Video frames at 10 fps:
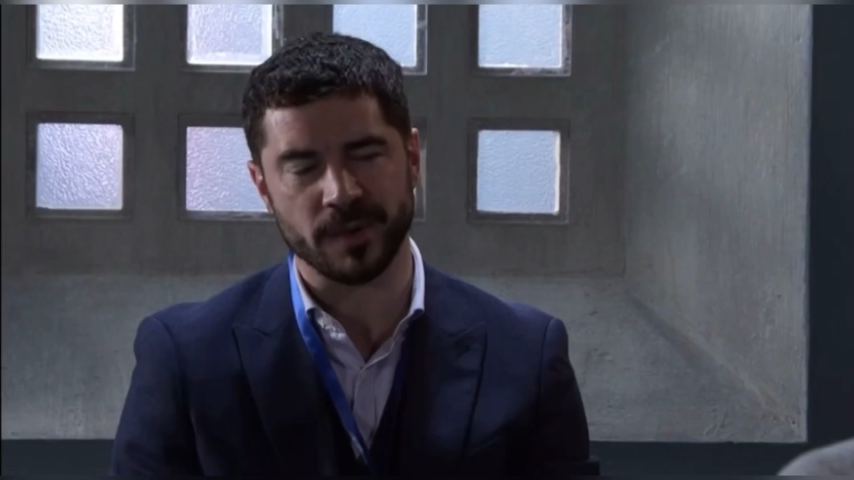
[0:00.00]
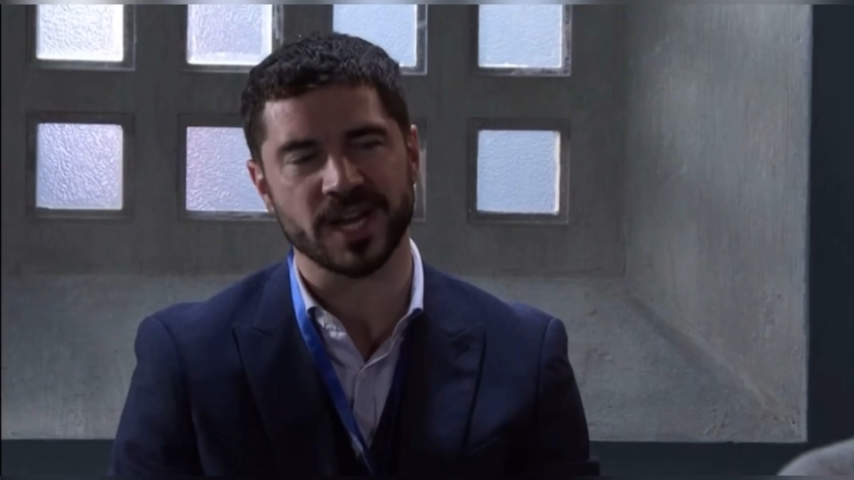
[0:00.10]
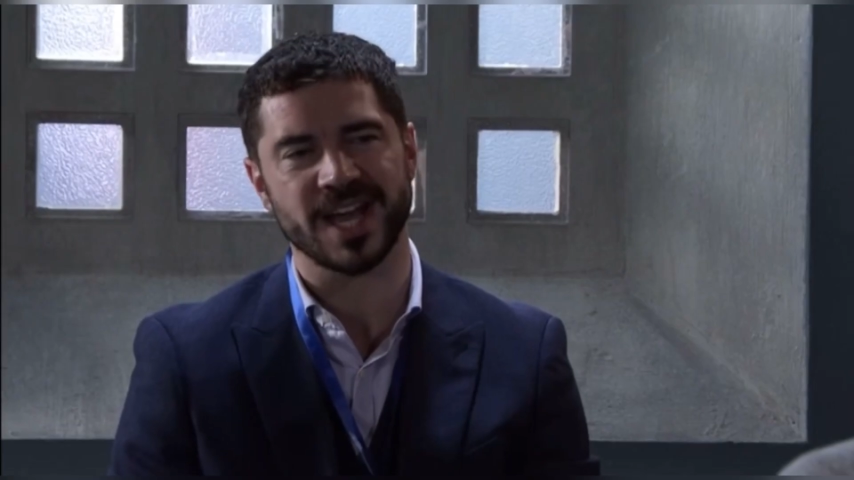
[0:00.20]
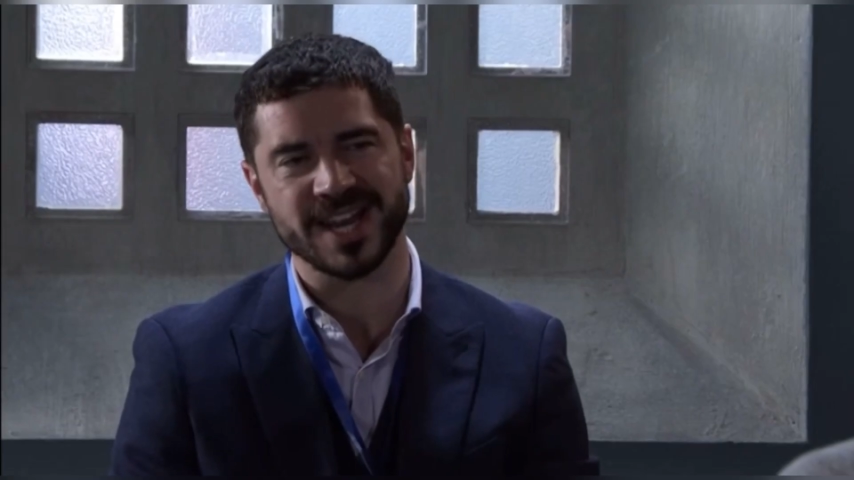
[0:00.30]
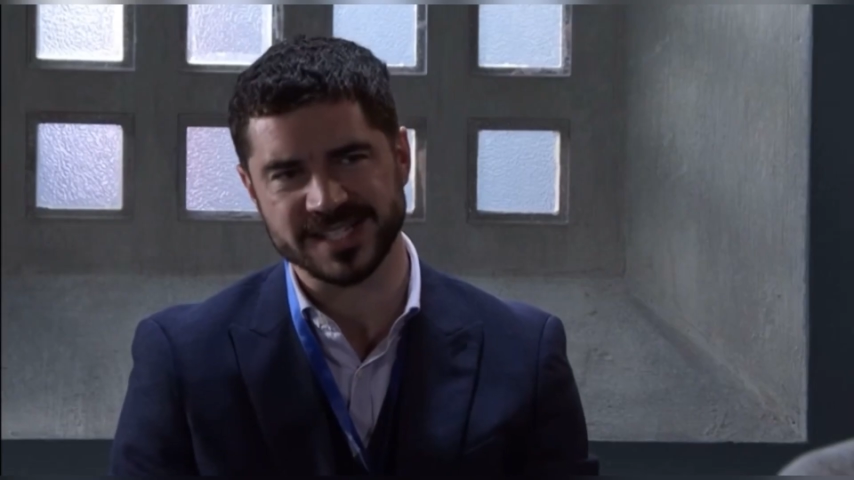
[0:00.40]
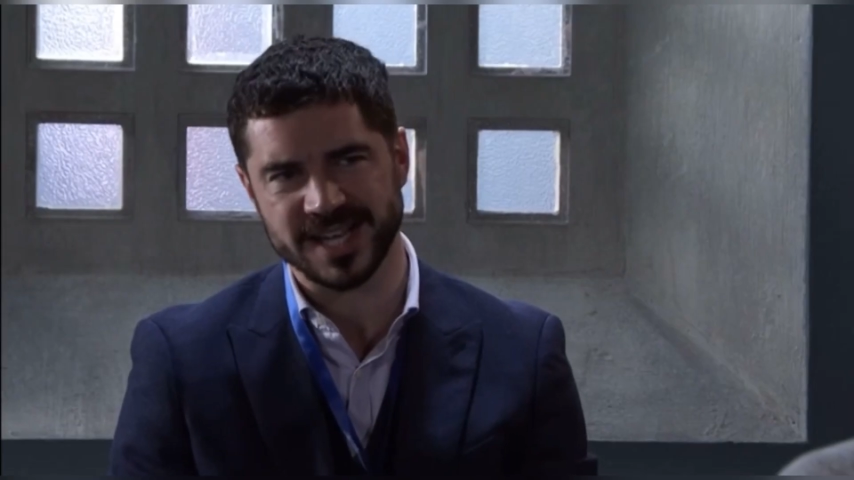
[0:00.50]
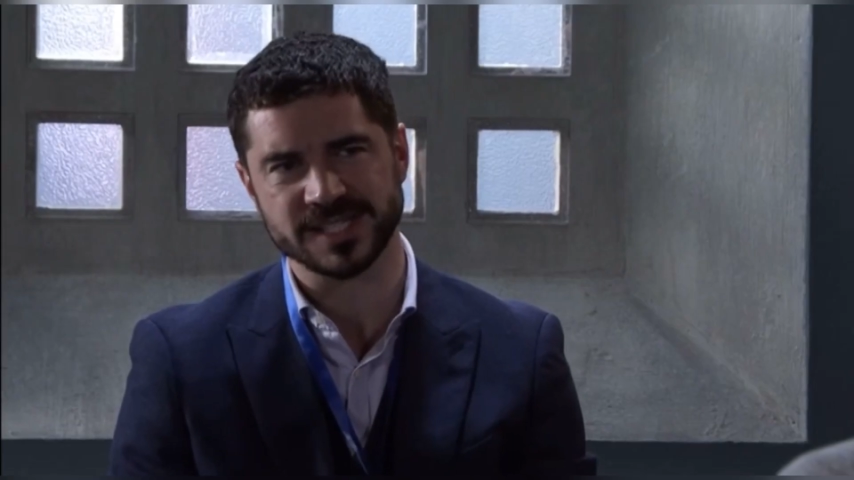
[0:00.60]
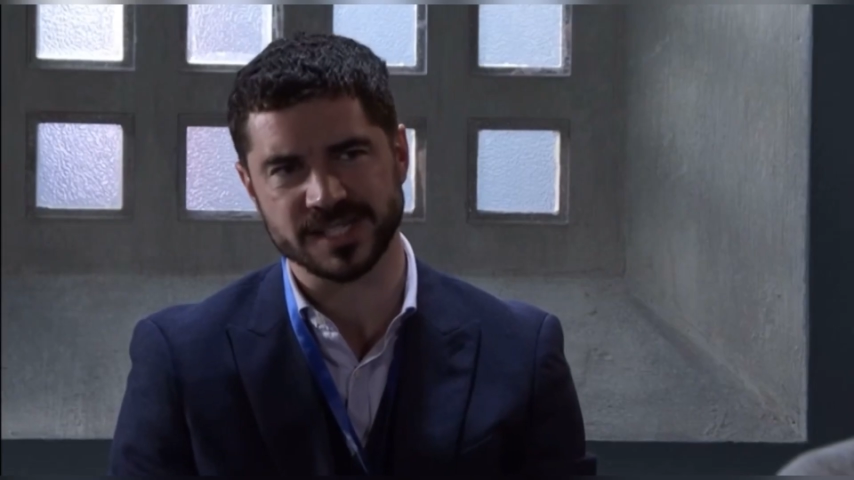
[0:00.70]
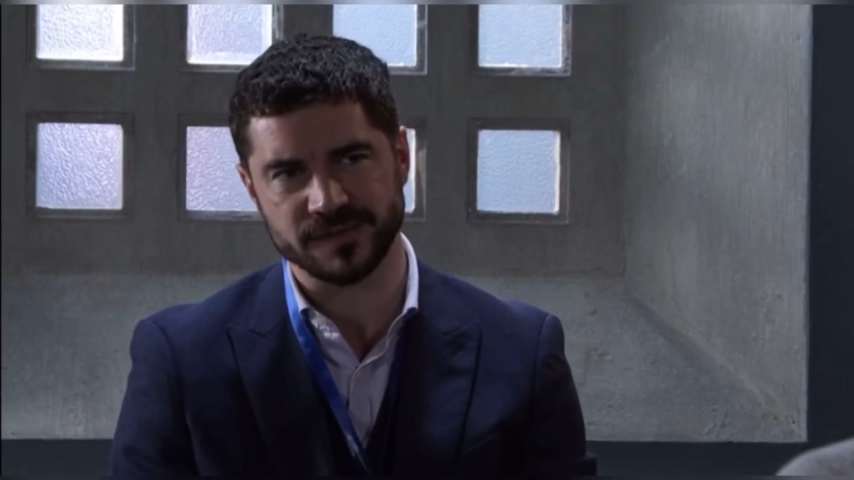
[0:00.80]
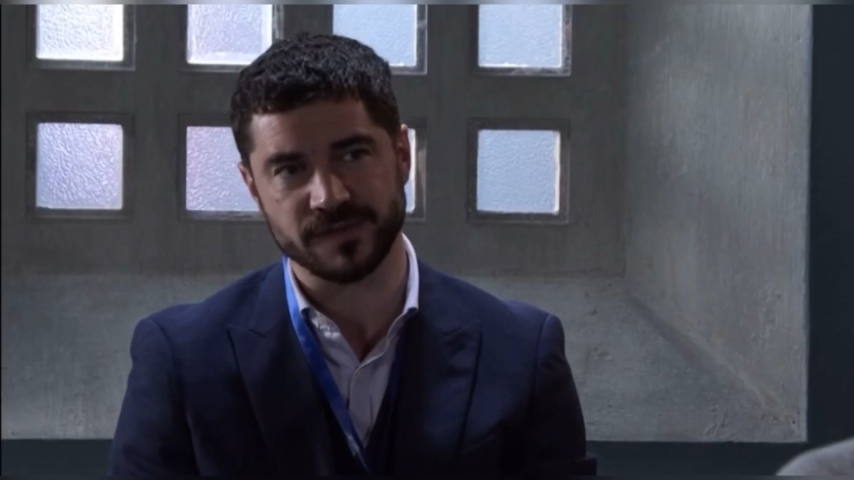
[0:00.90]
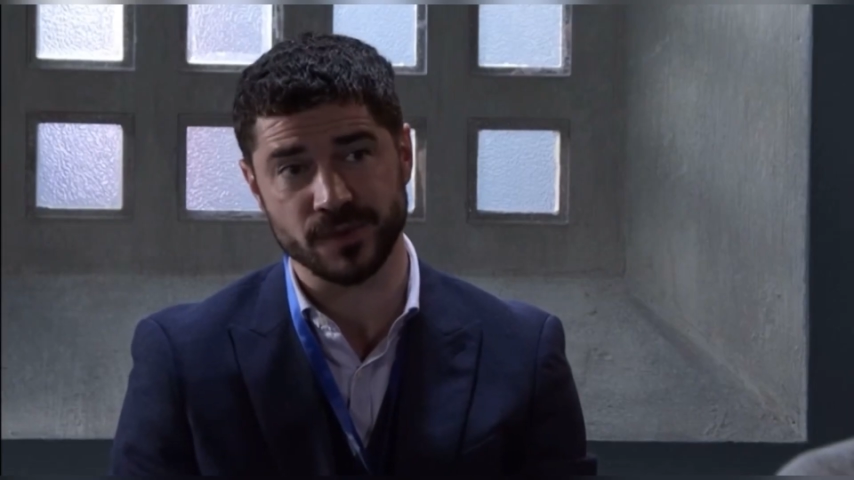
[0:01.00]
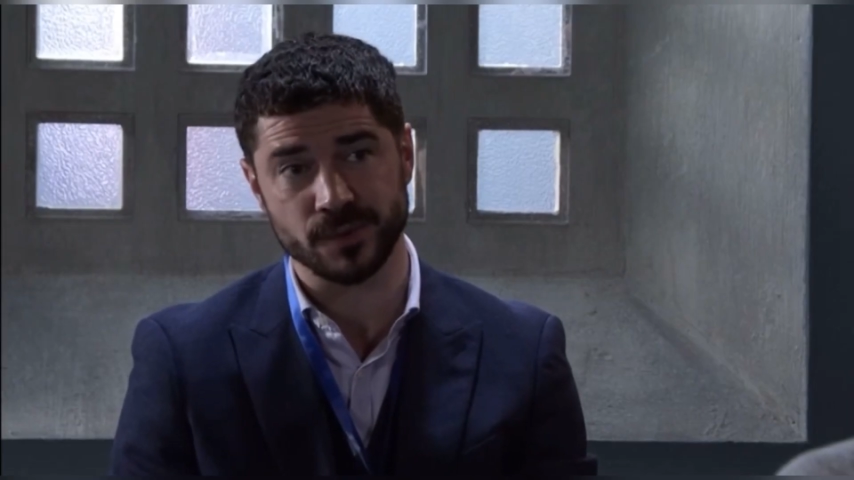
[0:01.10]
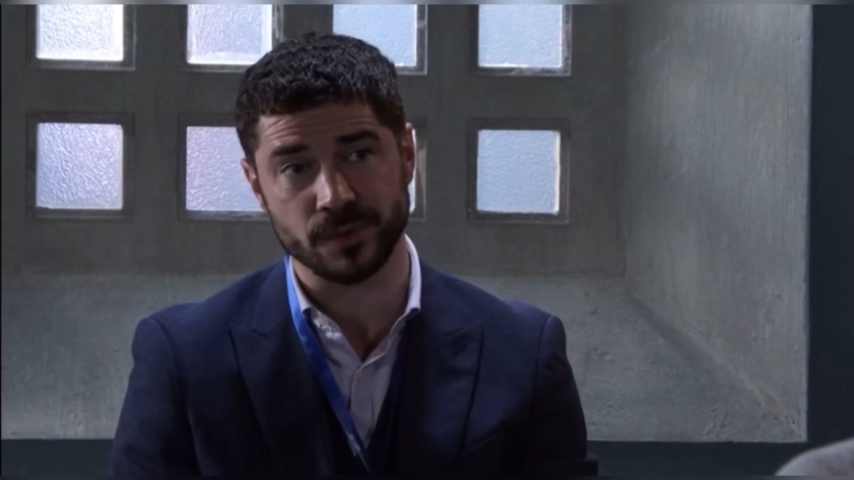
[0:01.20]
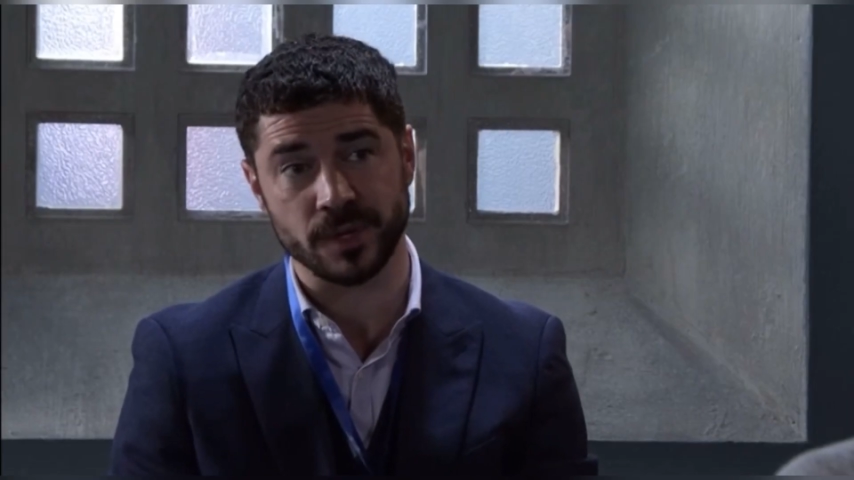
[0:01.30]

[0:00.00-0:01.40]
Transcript: client has answered in full.